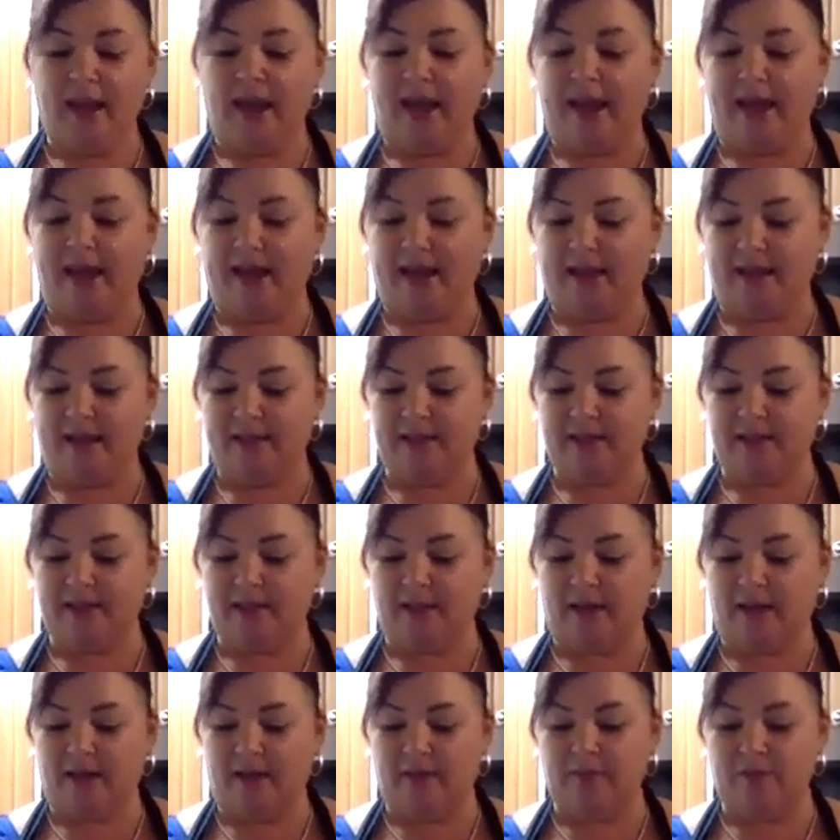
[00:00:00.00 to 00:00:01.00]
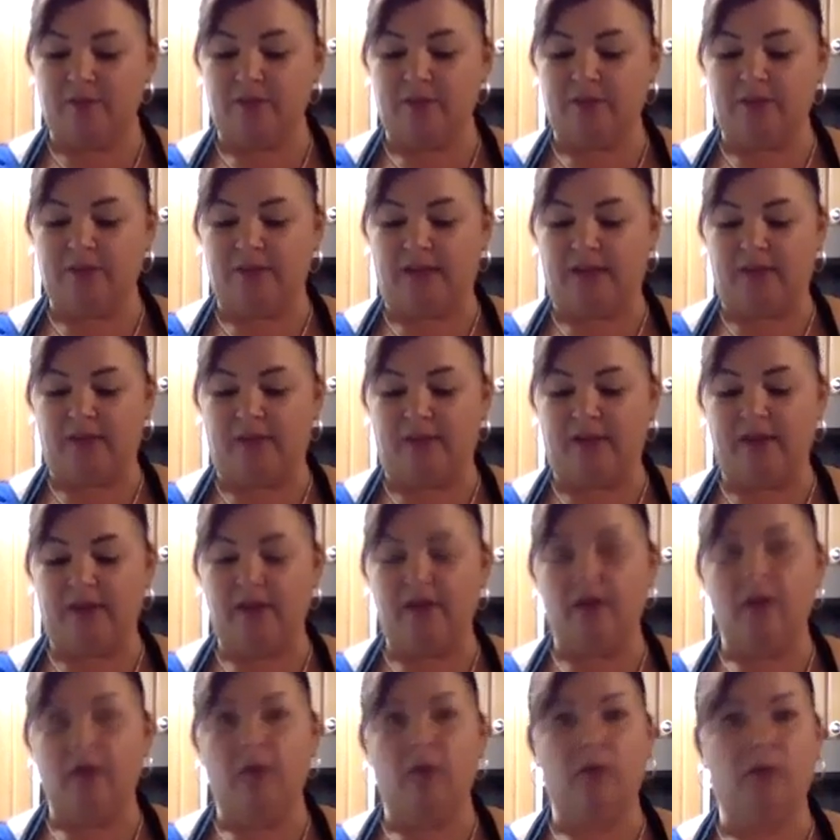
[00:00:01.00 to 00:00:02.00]
and um, do it that way.
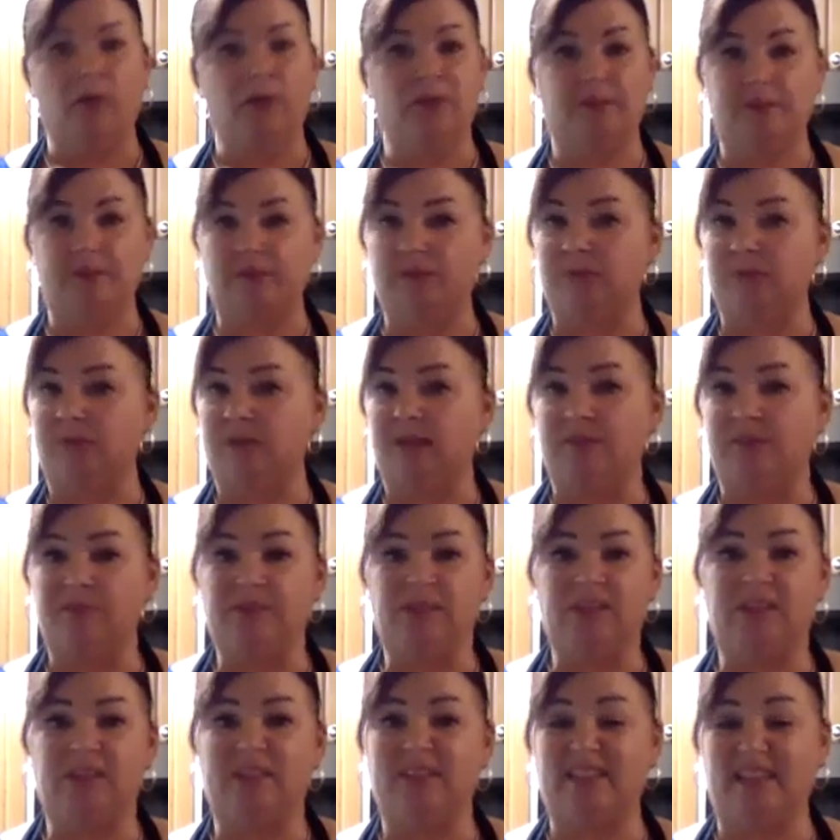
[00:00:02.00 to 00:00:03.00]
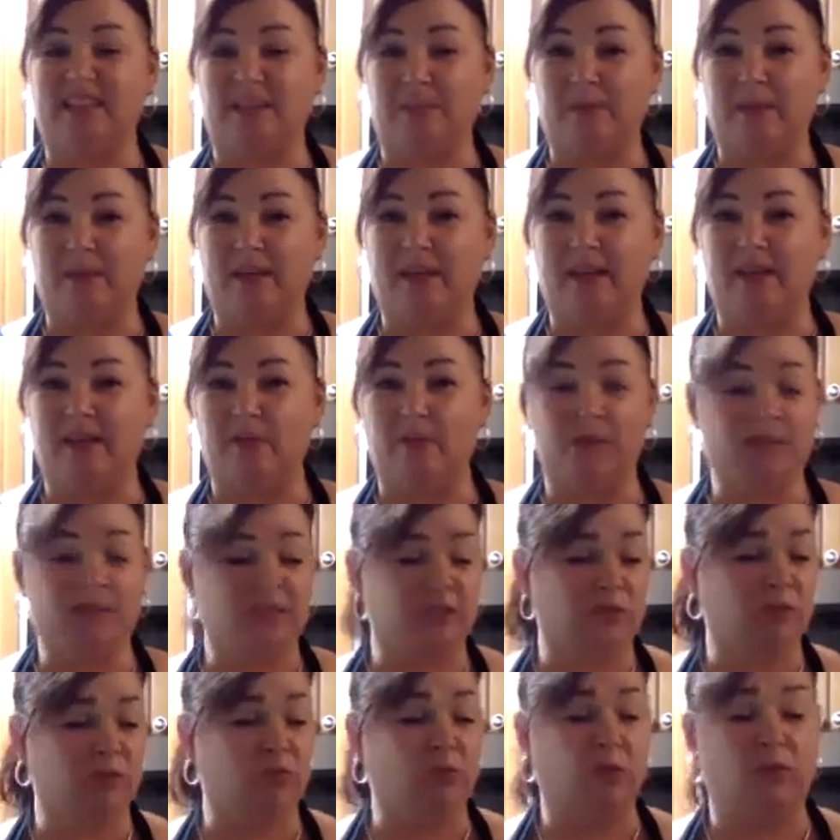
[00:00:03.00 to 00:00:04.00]
Or sometimes when I'm just steaming it, which
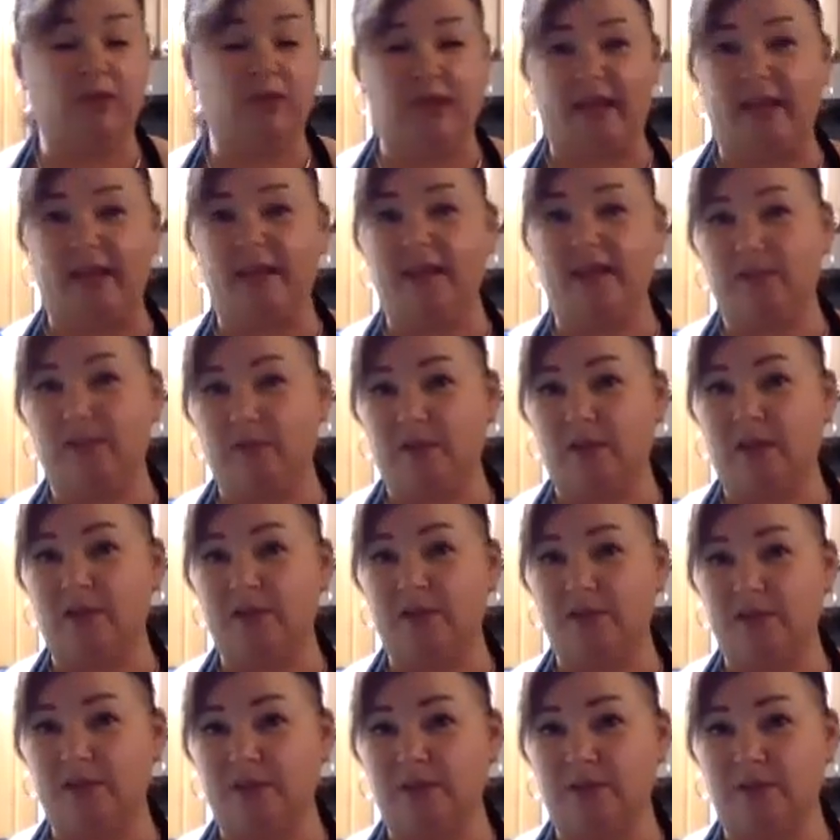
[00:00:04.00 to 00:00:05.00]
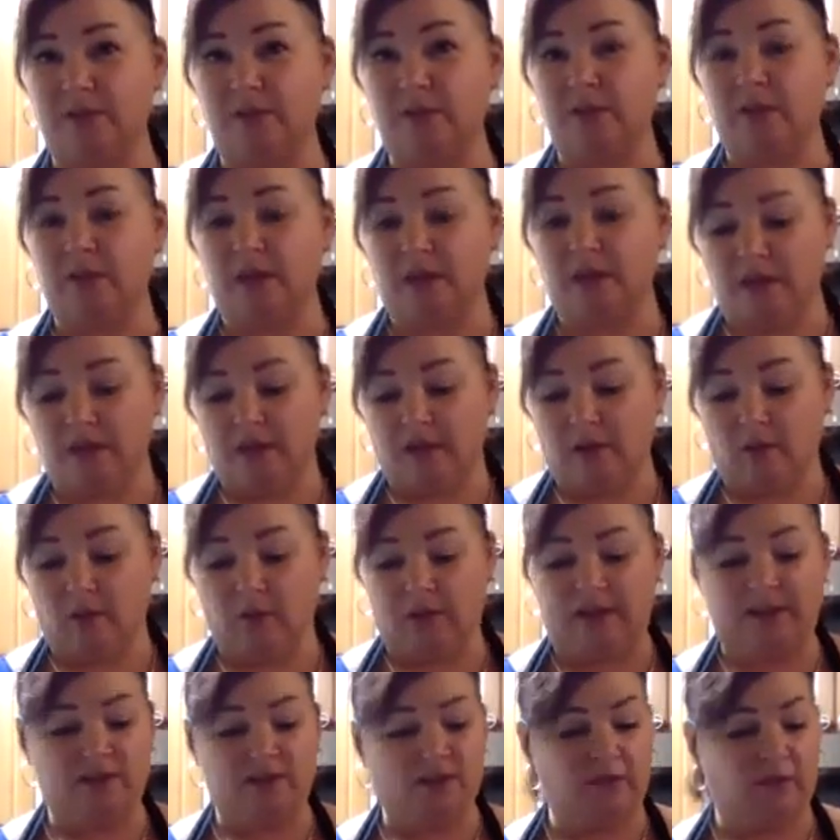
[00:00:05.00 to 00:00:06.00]
is likely what I'll do
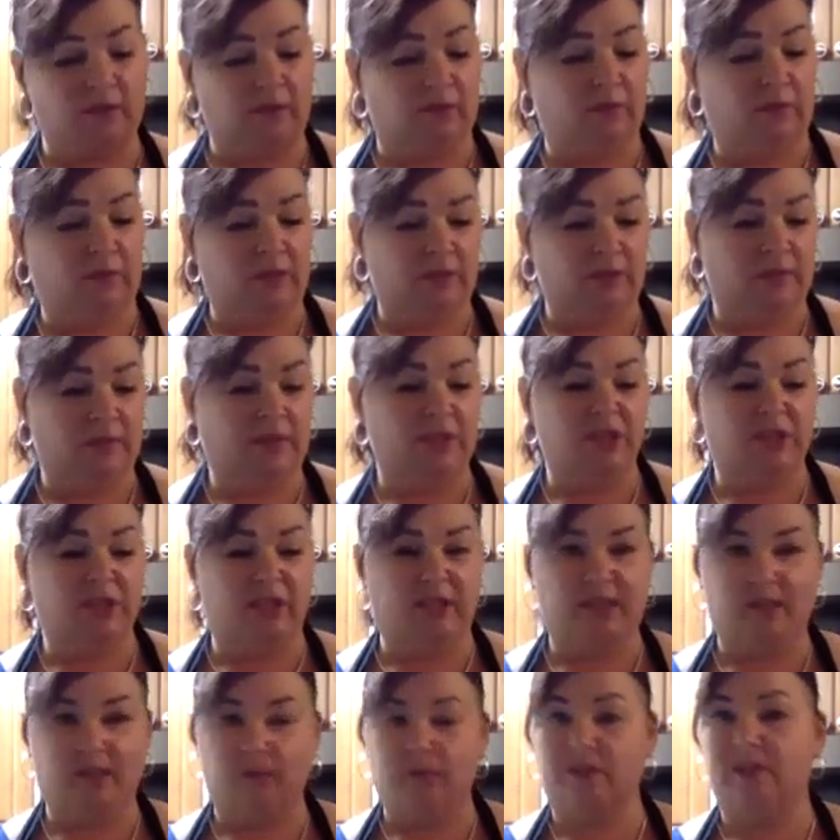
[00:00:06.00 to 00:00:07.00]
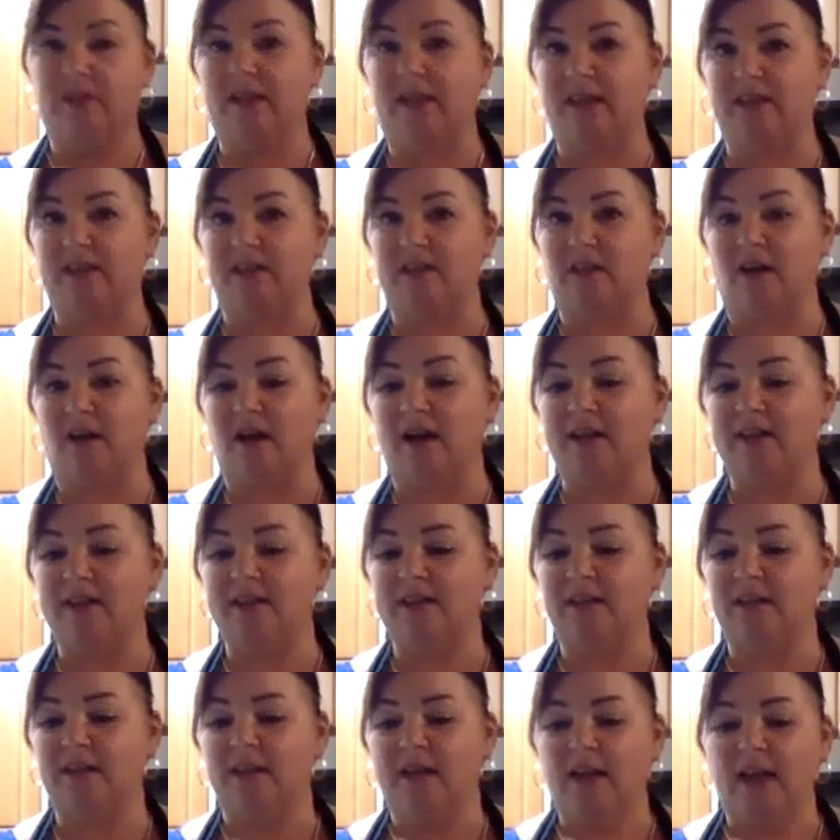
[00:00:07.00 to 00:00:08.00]
when it's uh, with my chicken with that
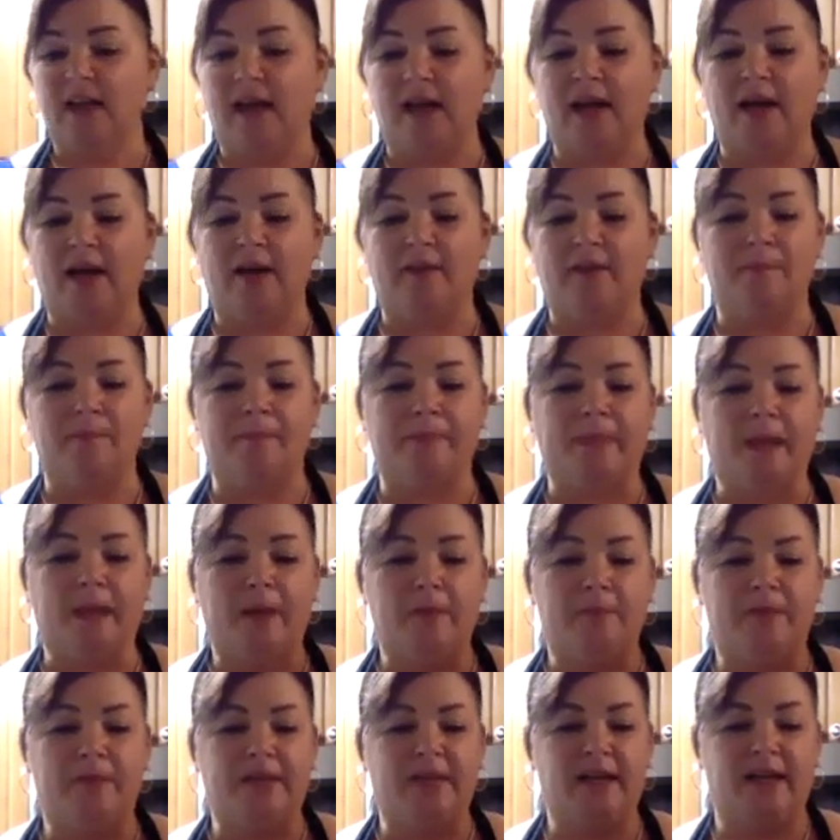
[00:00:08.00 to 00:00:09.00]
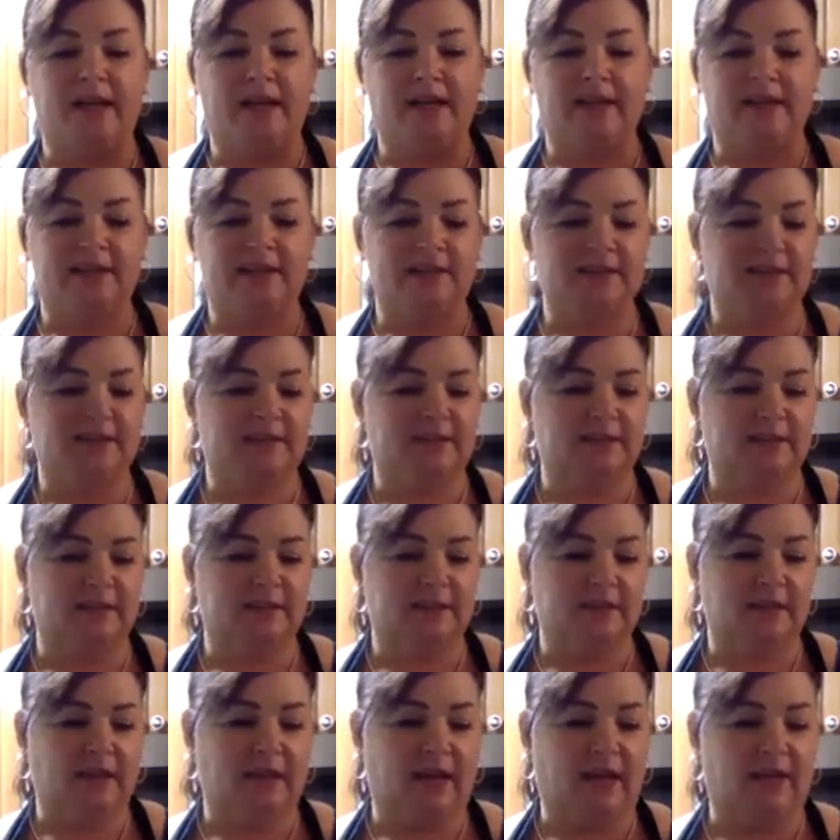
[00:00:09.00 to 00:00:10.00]
sauce, um, because
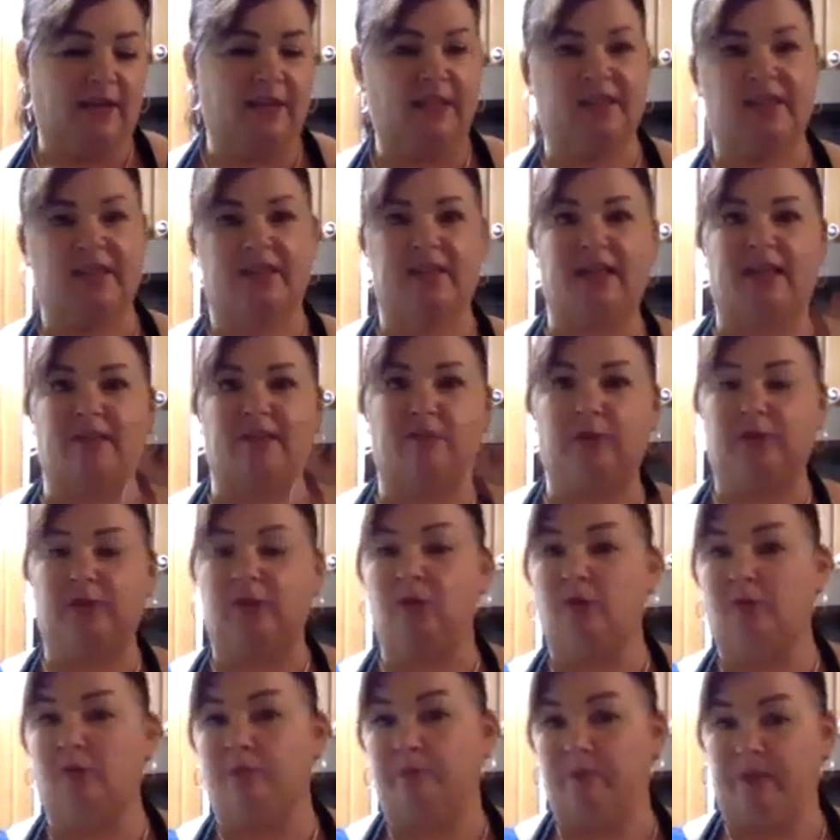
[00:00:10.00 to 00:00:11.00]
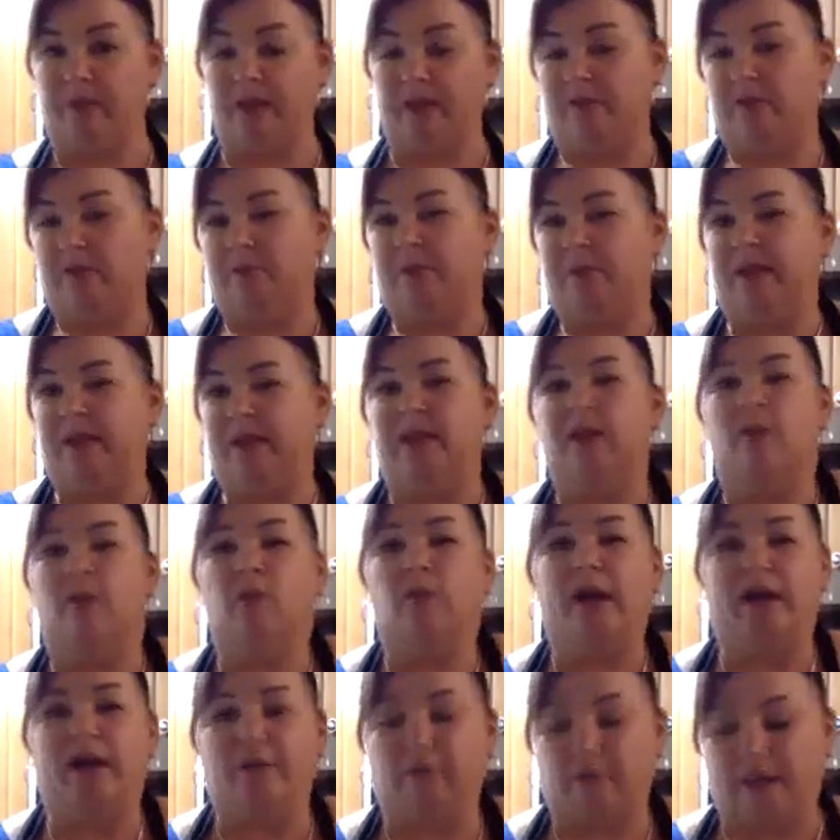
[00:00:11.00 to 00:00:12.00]
I think that that would go, it would be like a
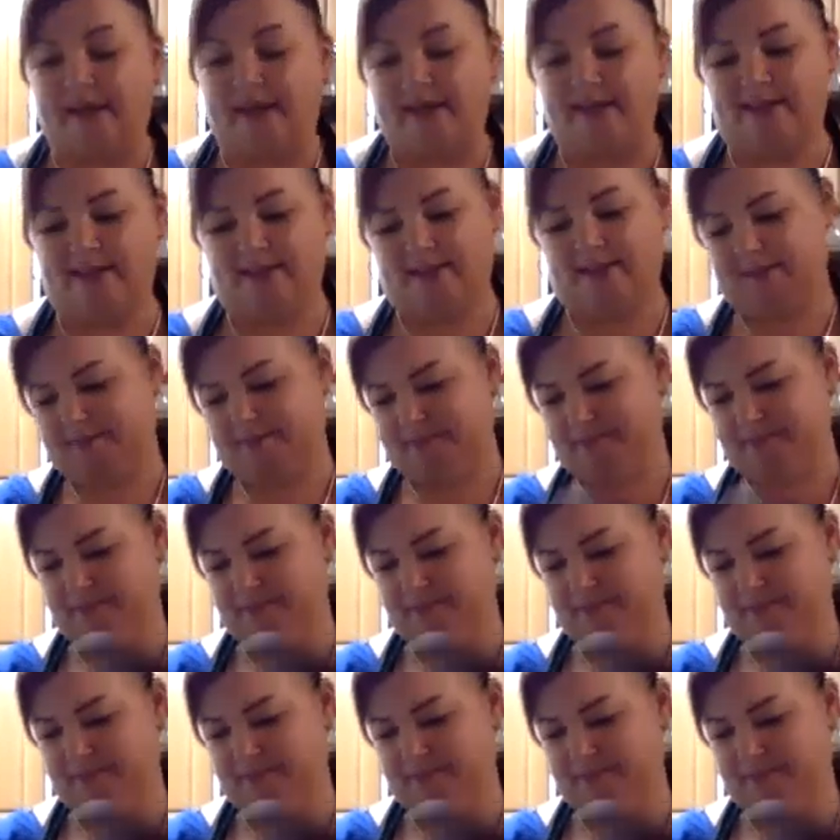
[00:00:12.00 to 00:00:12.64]
white rice.